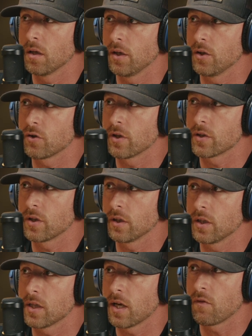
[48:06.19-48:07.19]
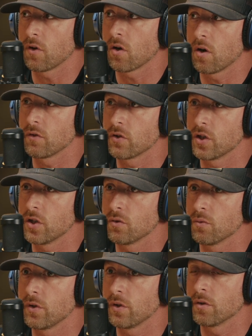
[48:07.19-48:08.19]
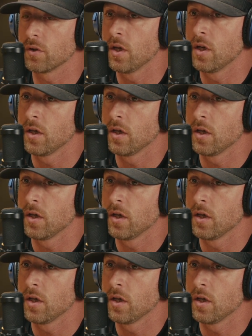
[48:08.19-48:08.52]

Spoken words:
interested in at least having a conversation with you.